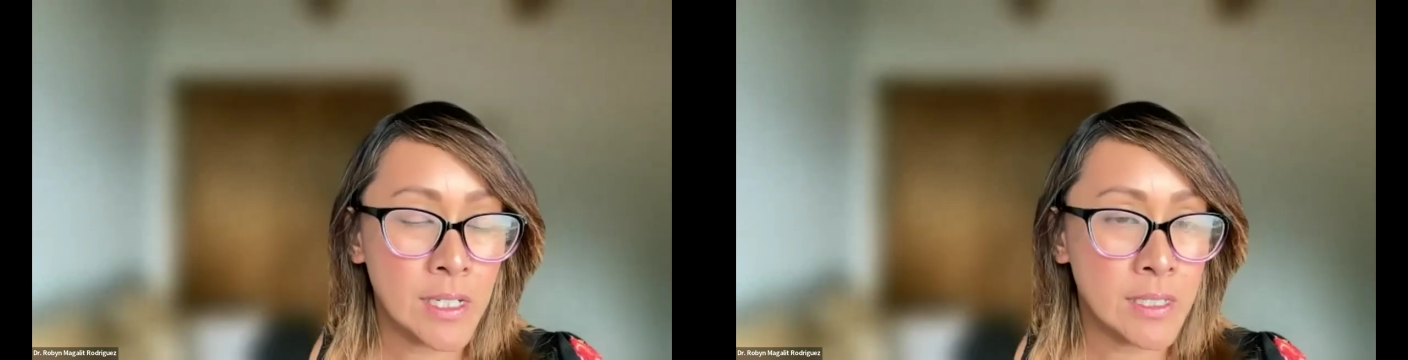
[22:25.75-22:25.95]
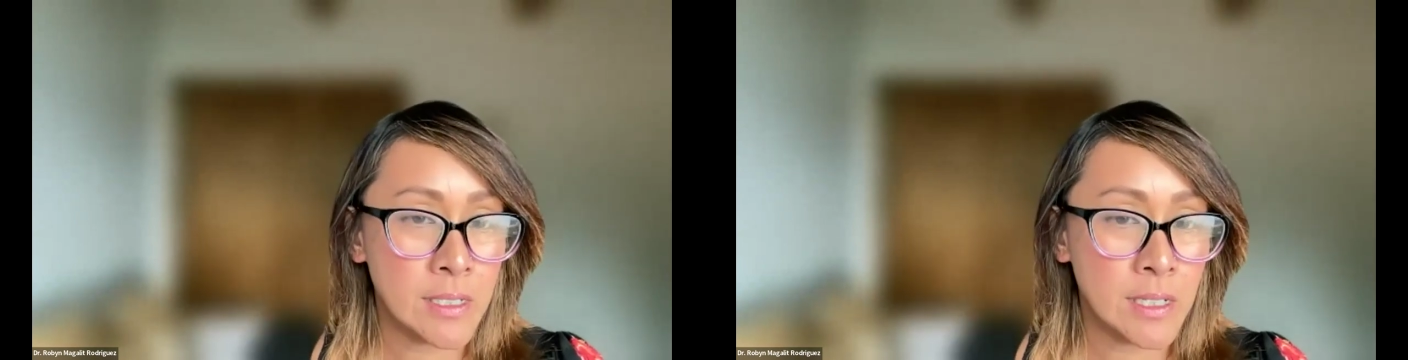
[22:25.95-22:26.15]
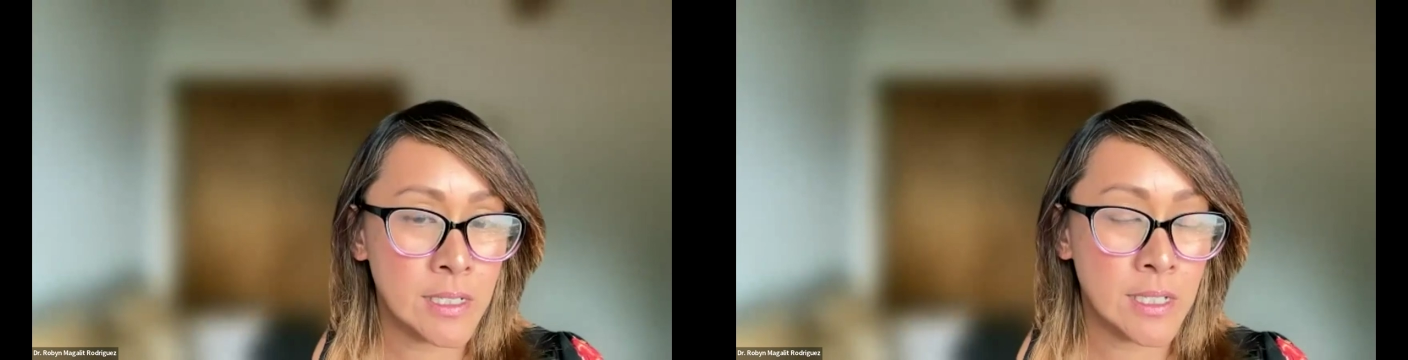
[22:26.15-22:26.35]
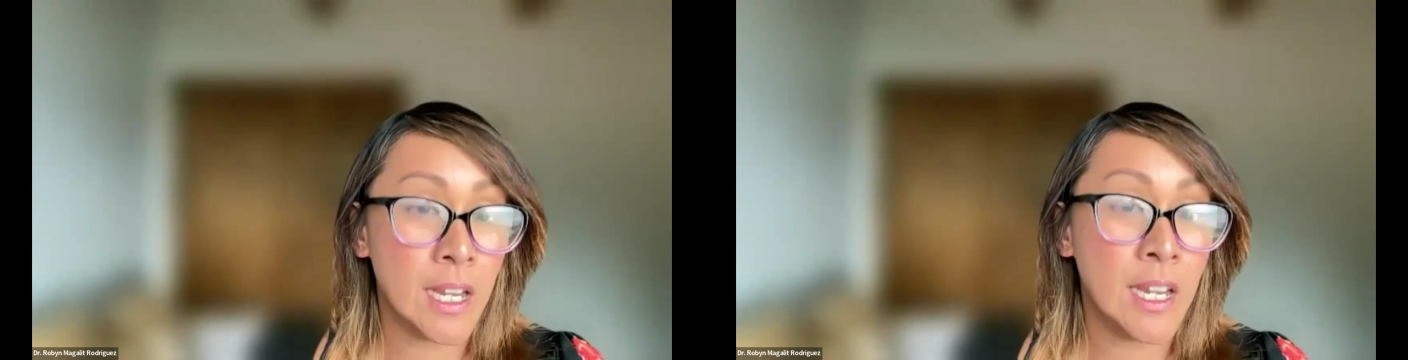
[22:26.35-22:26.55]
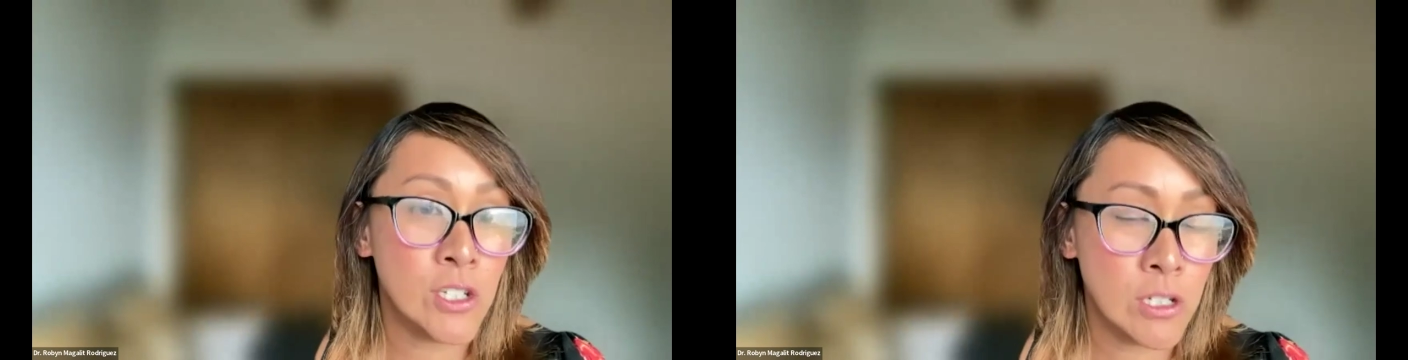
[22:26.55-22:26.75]
as an
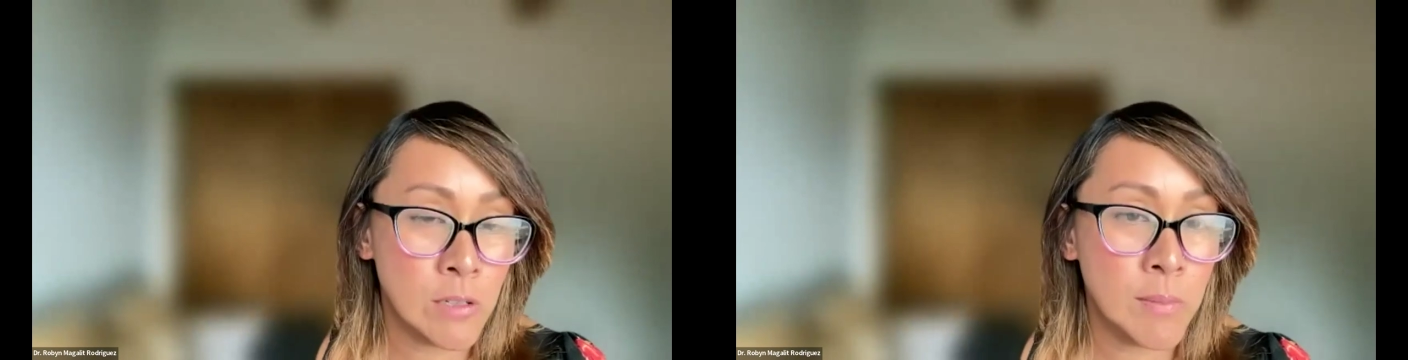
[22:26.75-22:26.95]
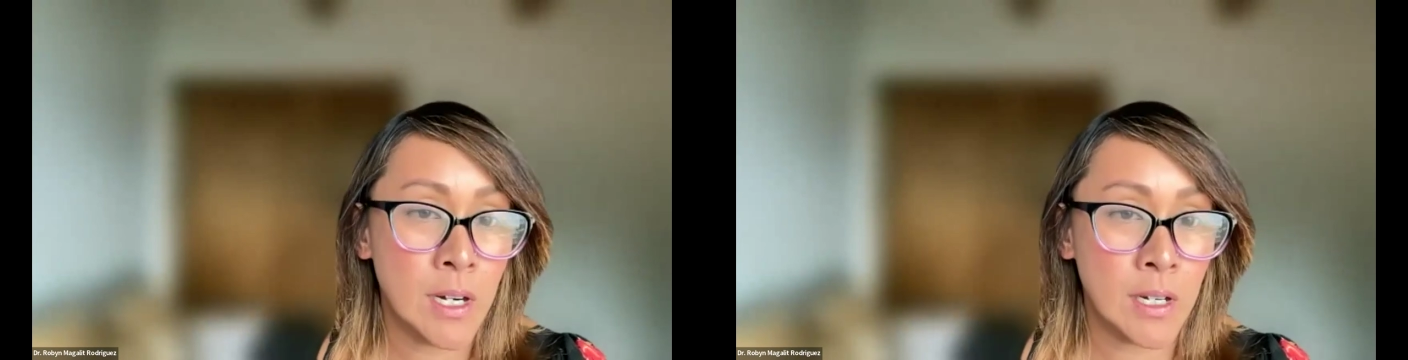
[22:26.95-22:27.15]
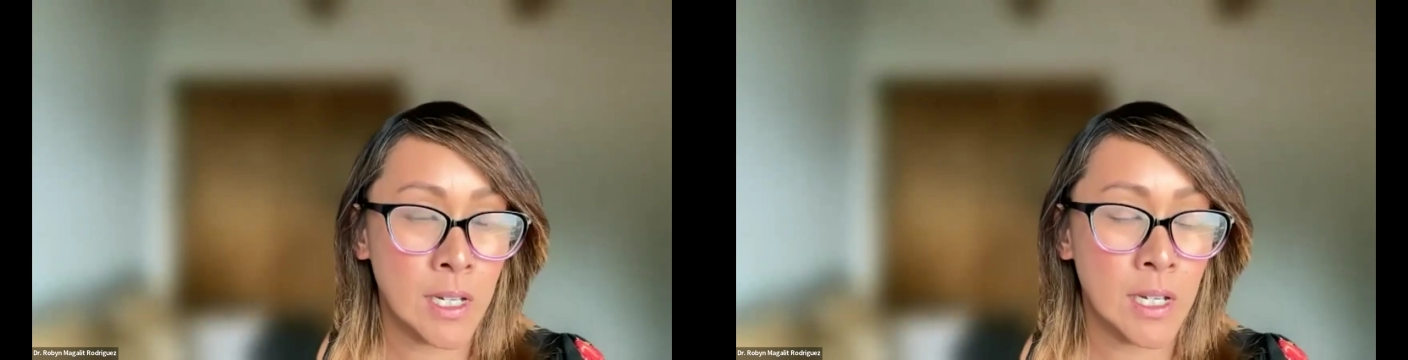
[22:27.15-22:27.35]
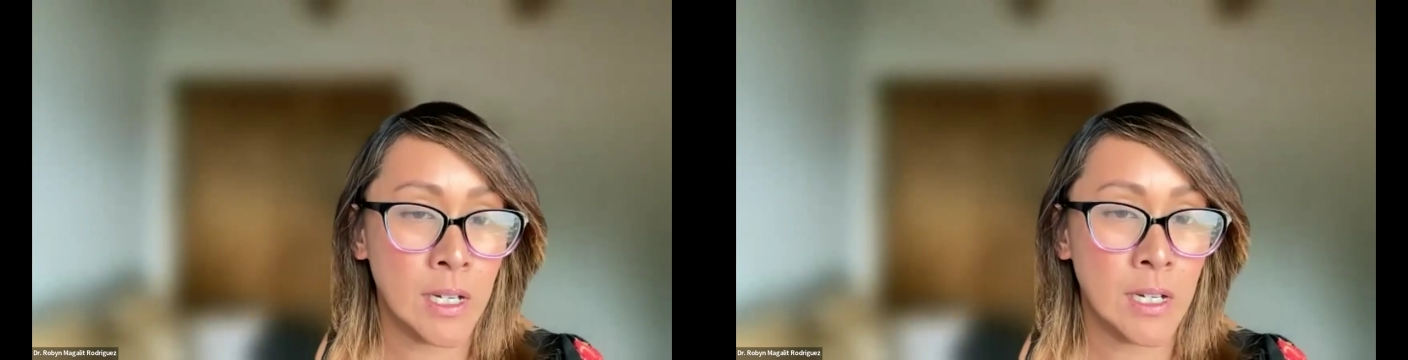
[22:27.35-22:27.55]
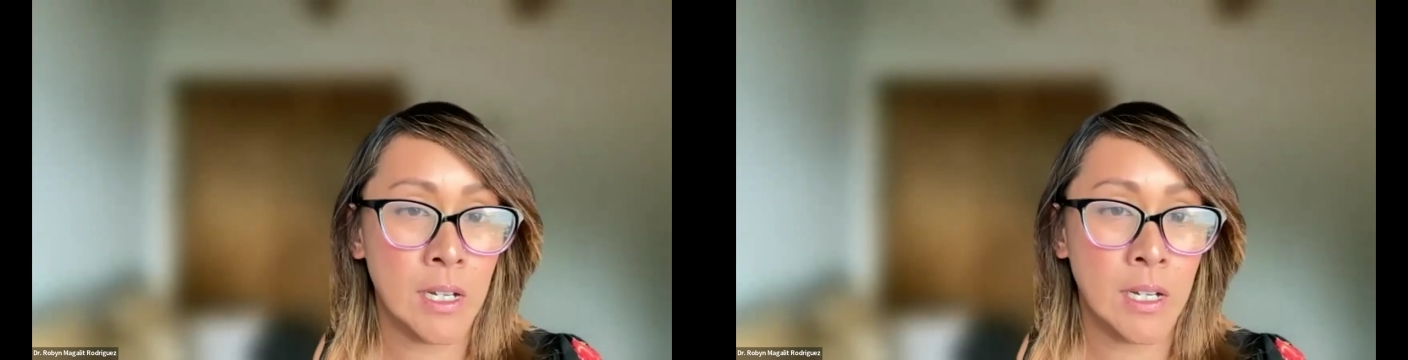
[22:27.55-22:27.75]
Asian
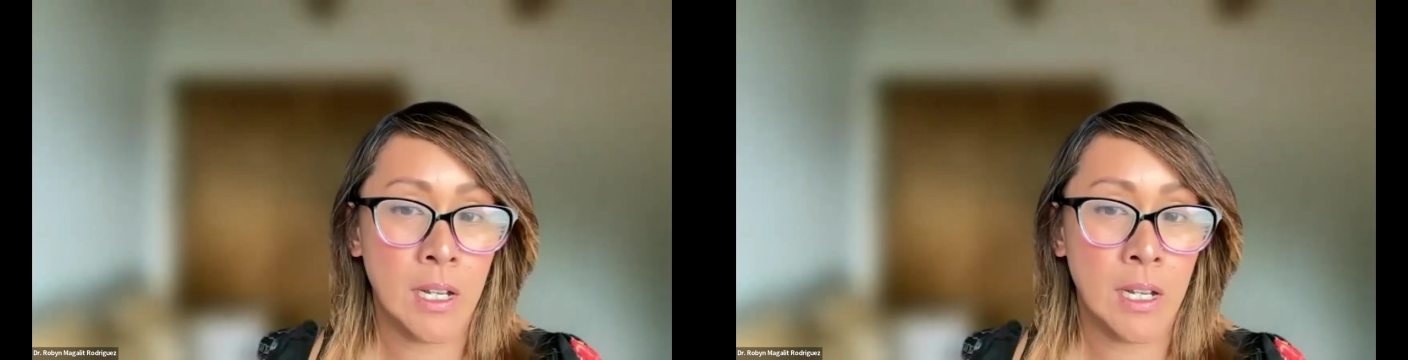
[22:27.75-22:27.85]
American,